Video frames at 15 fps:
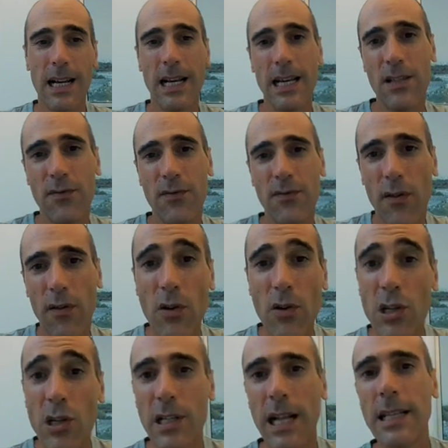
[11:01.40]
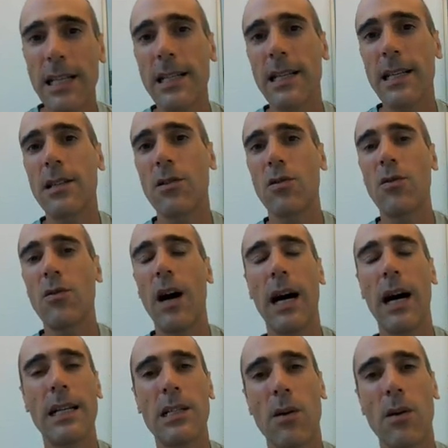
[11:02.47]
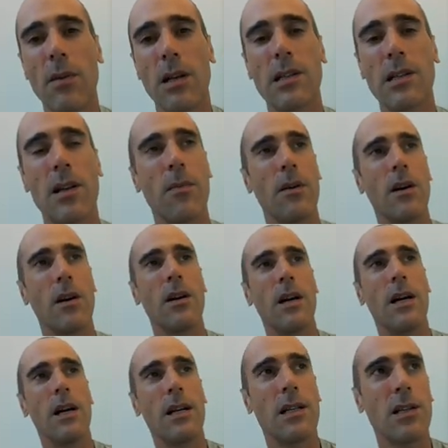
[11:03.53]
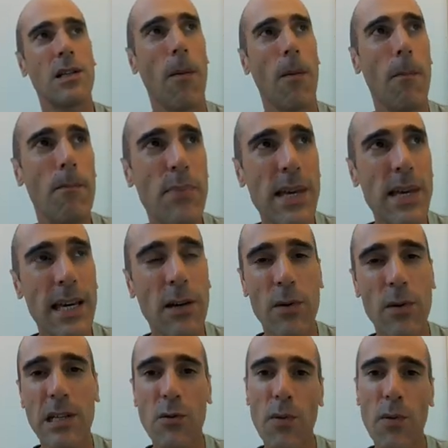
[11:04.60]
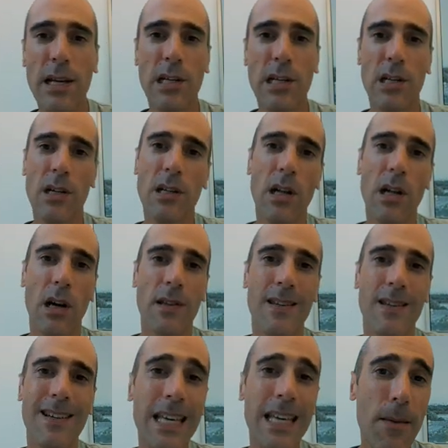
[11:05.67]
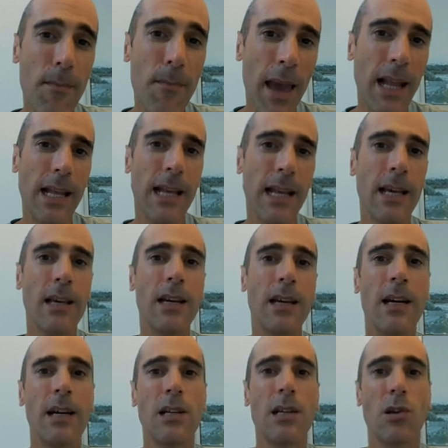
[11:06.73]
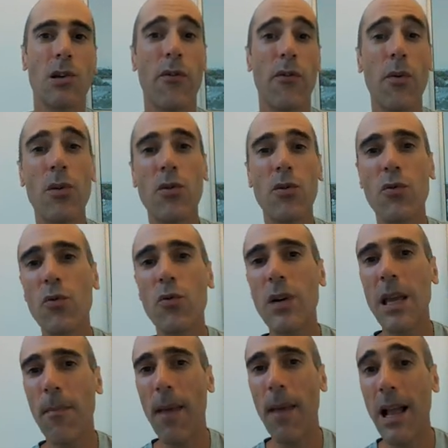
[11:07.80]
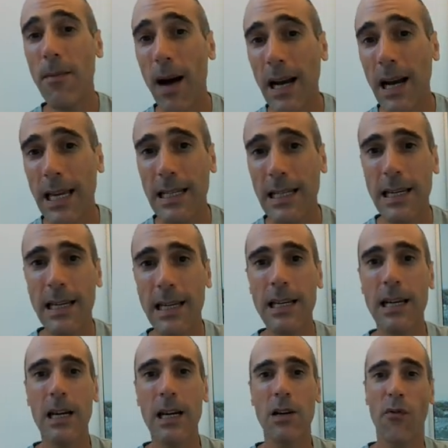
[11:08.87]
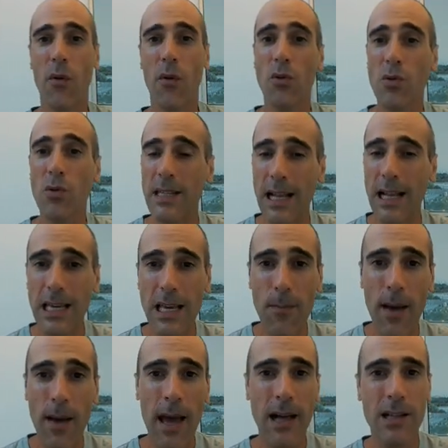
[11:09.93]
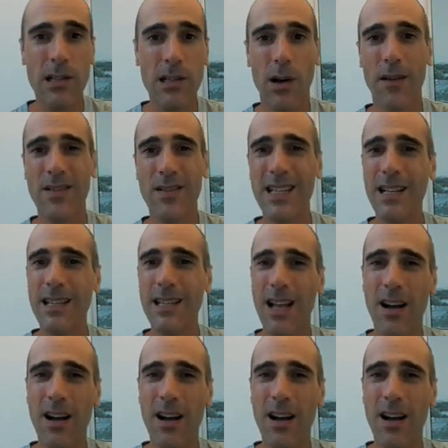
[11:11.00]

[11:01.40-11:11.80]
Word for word: it's for functionalities. You know, I had some, uh, some uh, some big restriction on the emailing. So if you want to do email marketing, if you want to send emails, so I've still